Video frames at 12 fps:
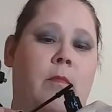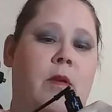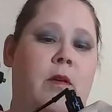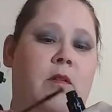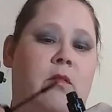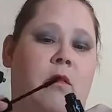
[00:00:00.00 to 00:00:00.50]

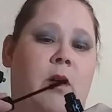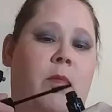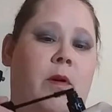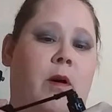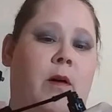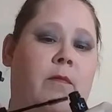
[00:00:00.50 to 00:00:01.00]
gonna scrape
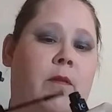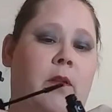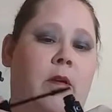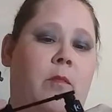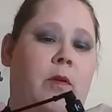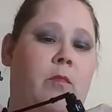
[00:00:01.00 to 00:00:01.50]
it off a
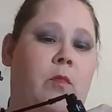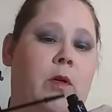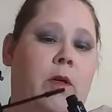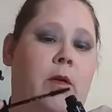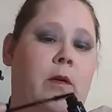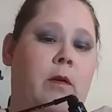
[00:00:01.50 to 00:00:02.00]
little bit
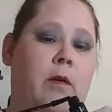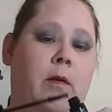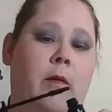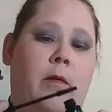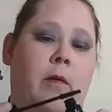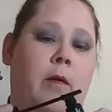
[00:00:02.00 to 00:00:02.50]
more.
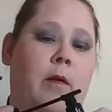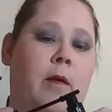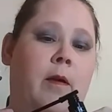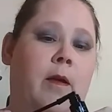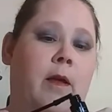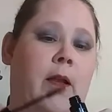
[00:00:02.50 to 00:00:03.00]

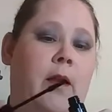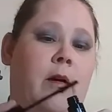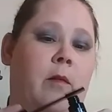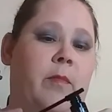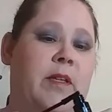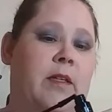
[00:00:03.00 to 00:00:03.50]

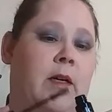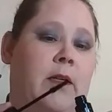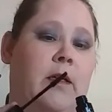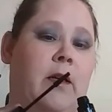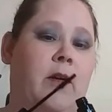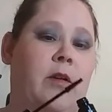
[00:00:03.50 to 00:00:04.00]
Hello, Miss Dot
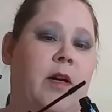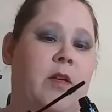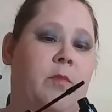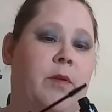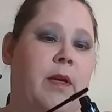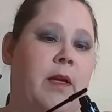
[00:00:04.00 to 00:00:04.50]
Dot. Are you guys
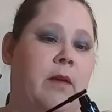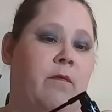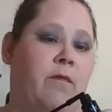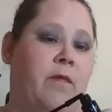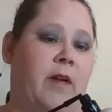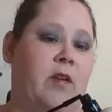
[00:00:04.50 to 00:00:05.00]
playing
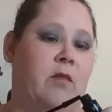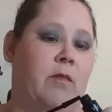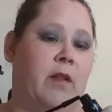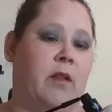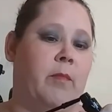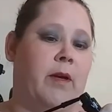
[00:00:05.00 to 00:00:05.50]
fetch
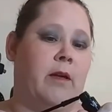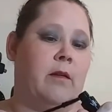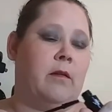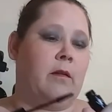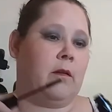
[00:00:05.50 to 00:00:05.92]
around the bed?